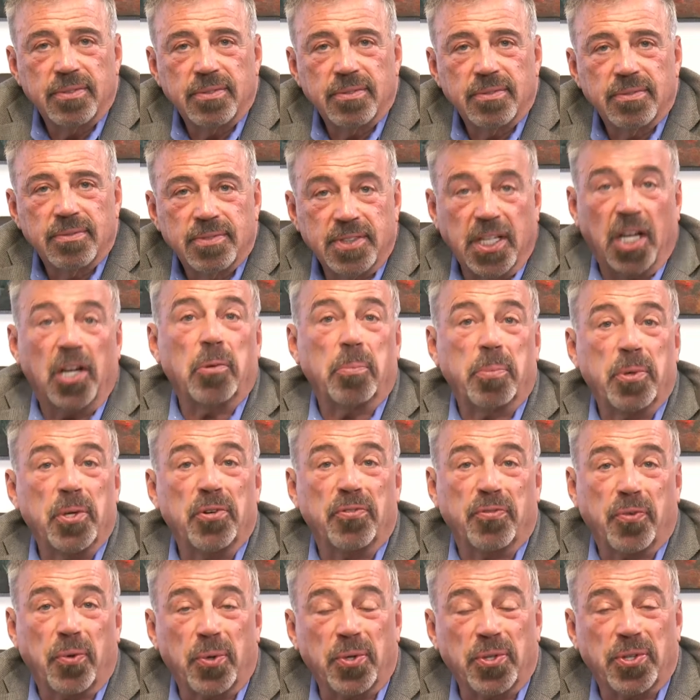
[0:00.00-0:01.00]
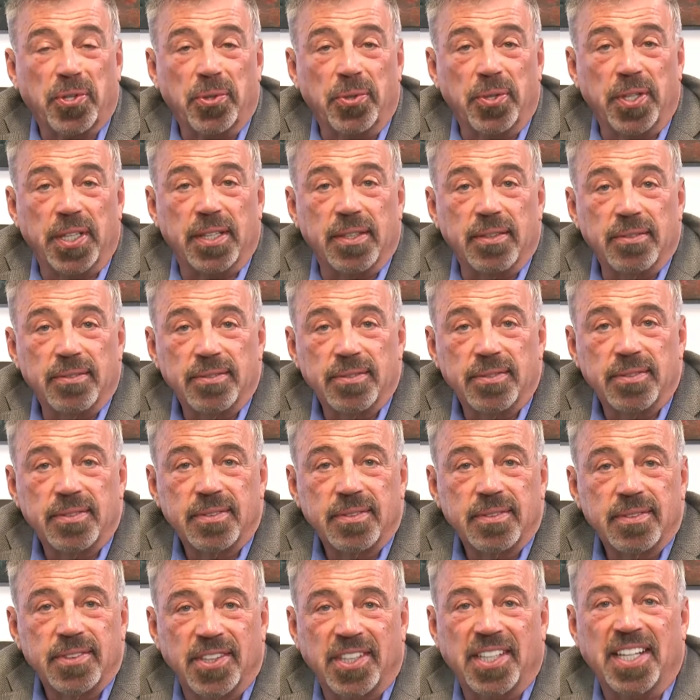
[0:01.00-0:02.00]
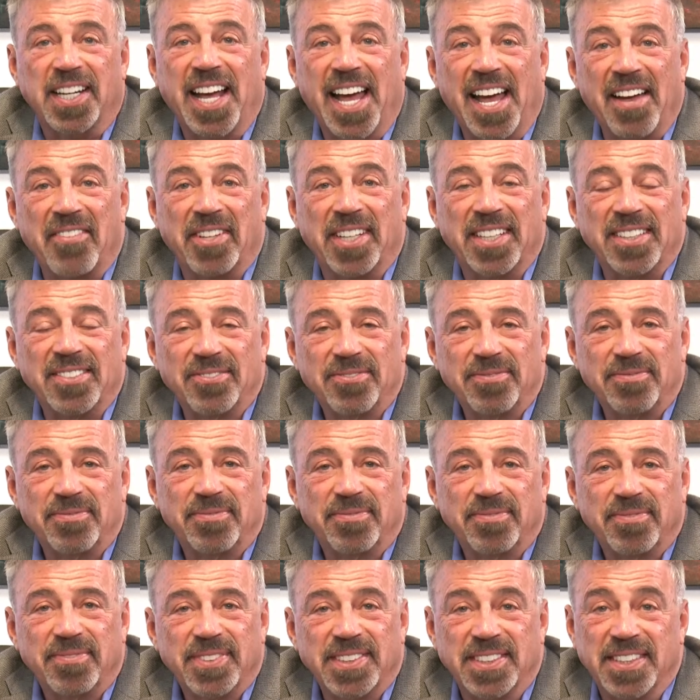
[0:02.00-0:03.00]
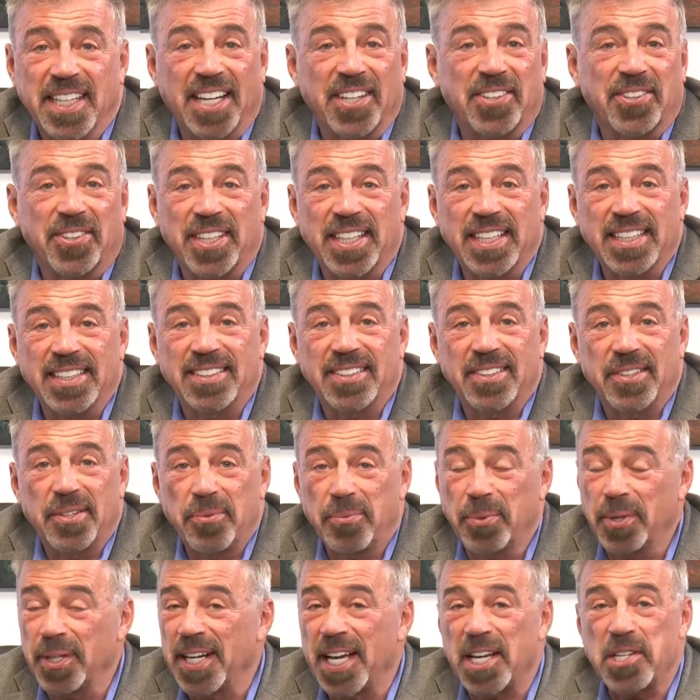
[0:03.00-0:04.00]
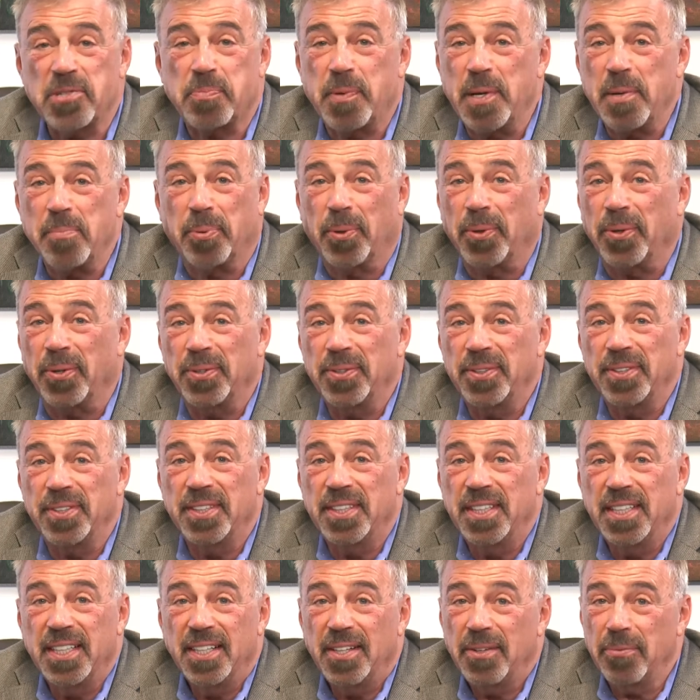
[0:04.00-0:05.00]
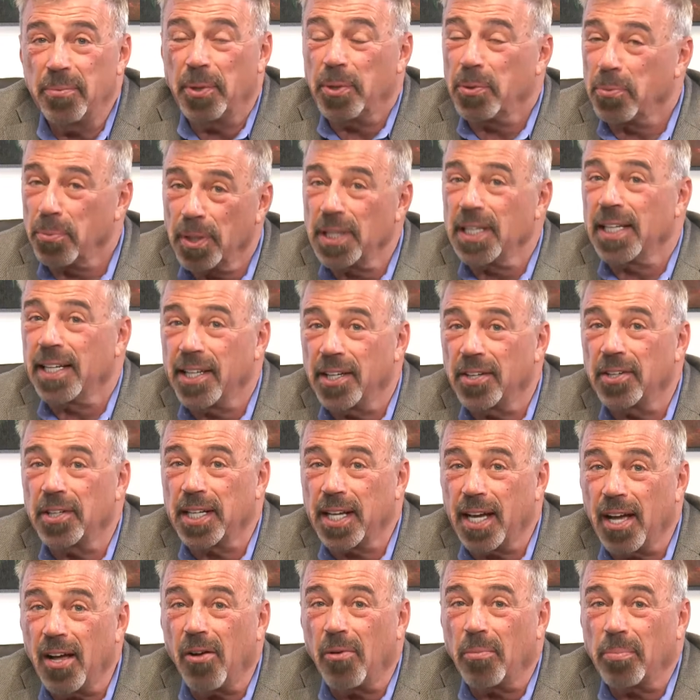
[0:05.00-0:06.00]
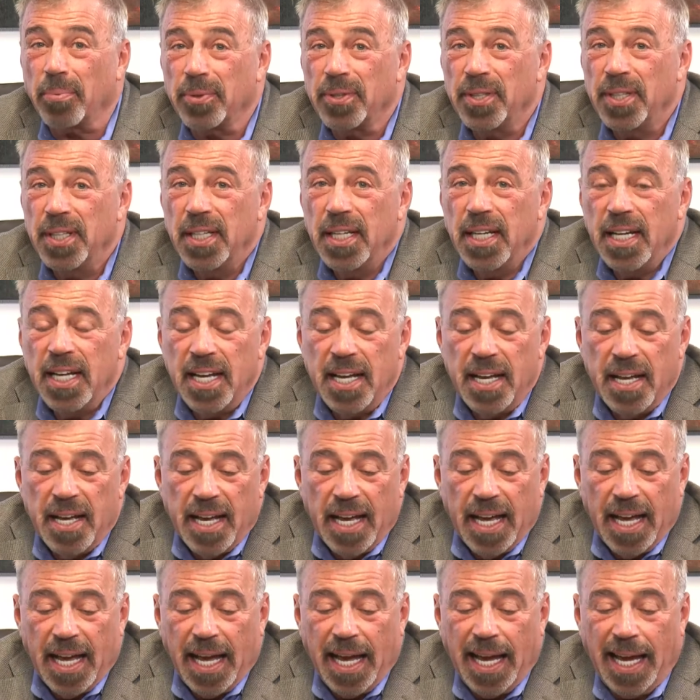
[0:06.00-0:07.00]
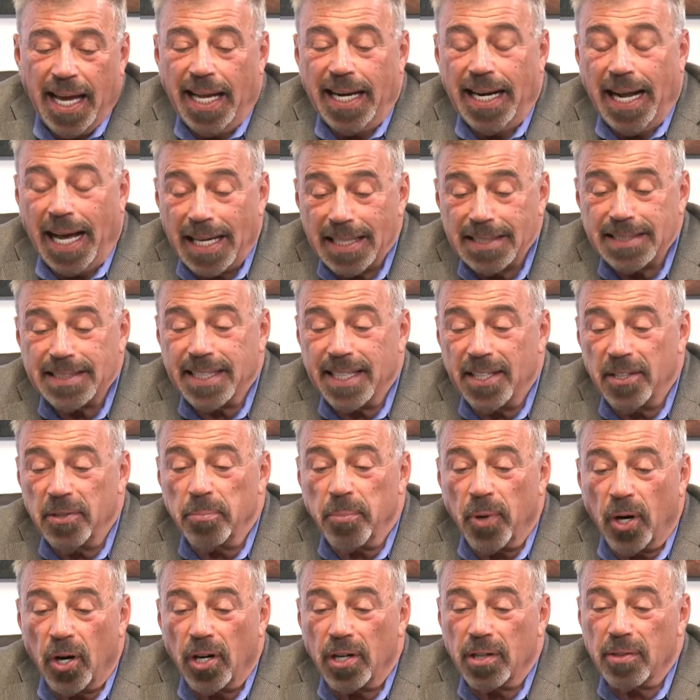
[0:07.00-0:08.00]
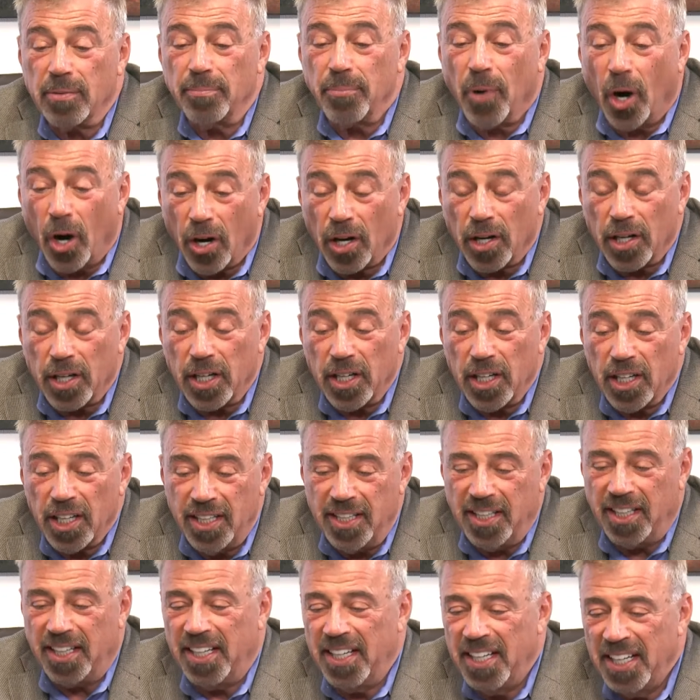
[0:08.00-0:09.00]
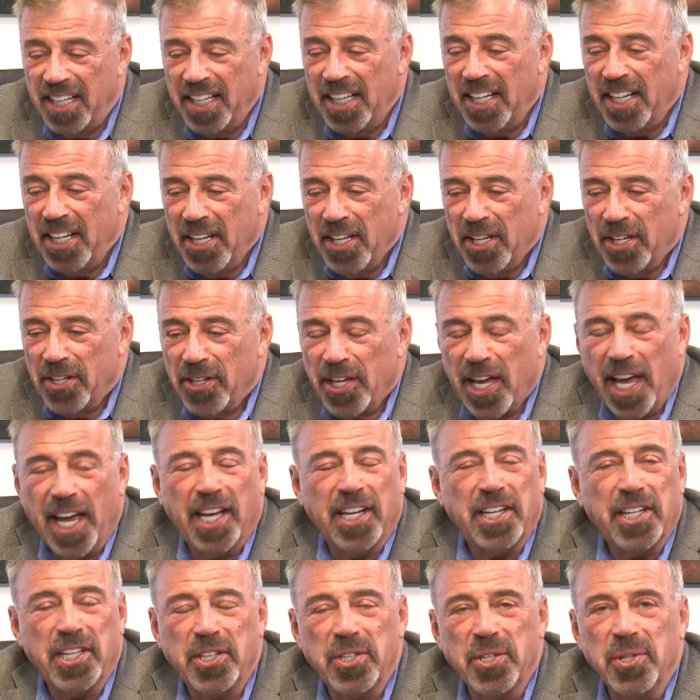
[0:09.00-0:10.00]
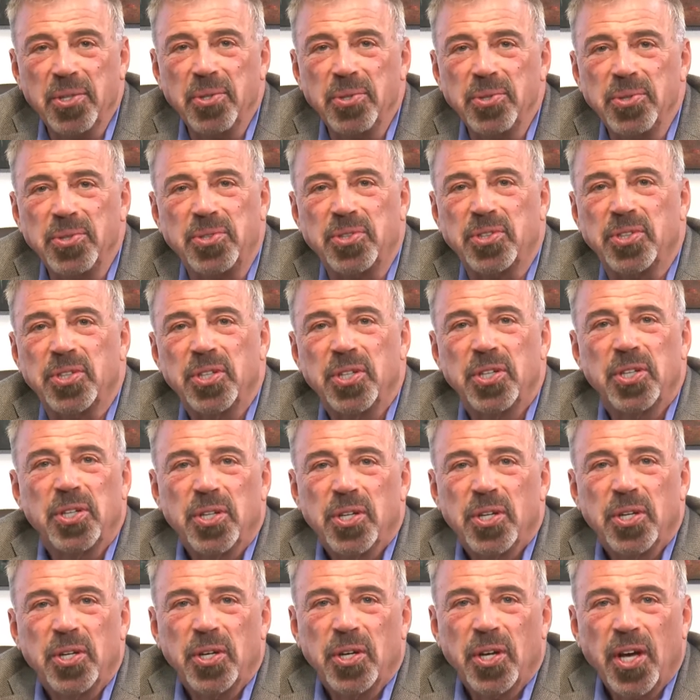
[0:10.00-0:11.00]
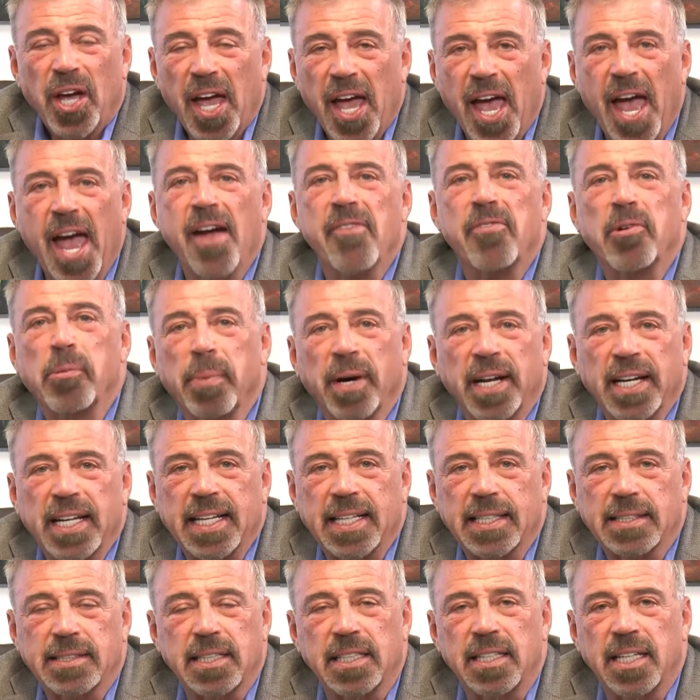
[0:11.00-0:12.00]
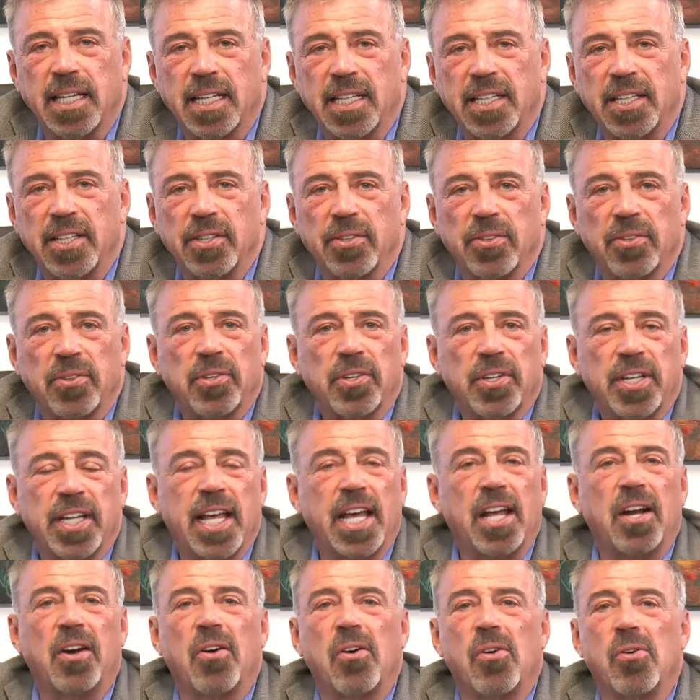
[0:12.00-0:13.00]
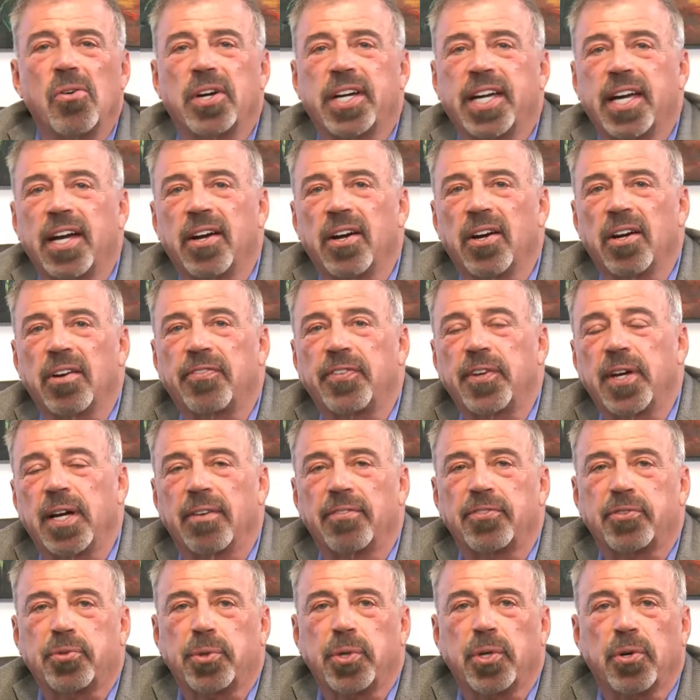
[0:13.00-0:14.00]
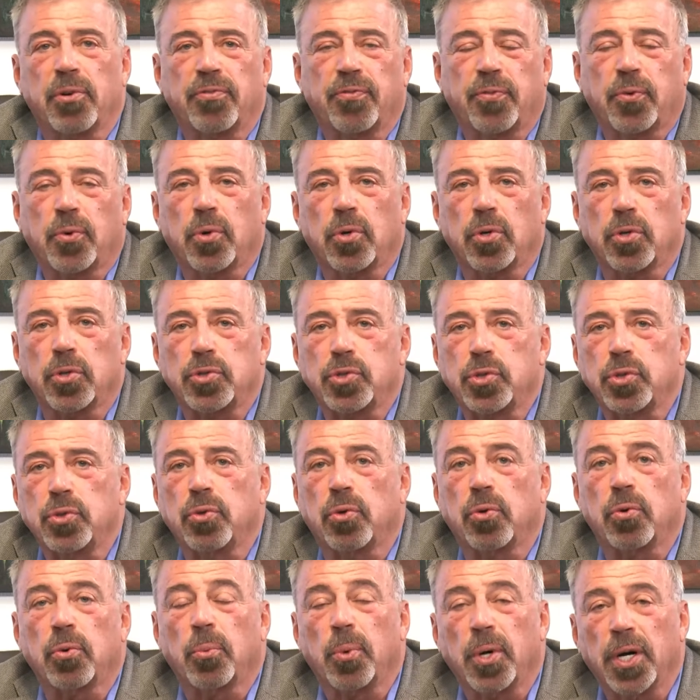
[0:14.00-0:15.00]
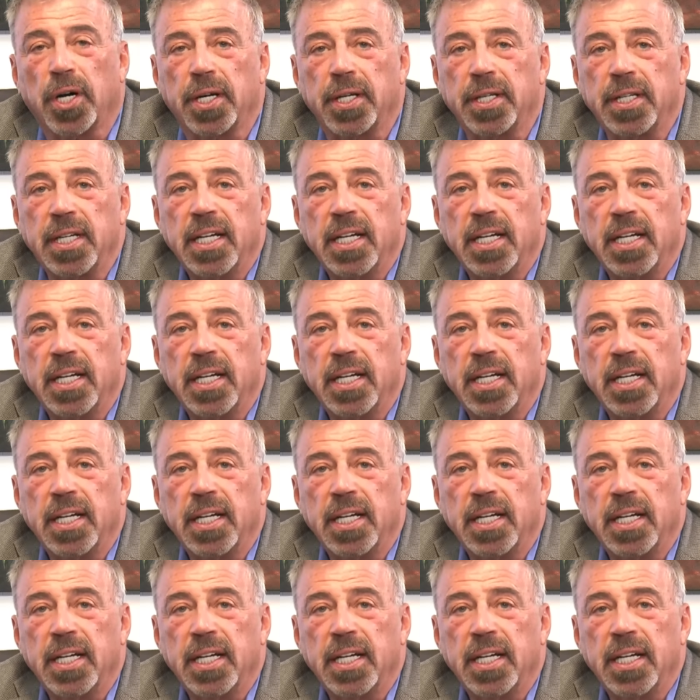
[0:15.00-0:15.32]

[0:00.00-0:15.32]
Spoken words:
That'll be your 4th unit. You can have it. Isn't that great? We're nice people. We're really here to help. And I say to Mark, ADUs, everybody gets an ADU. They don't care if you have 3 or 4 or 2 or 1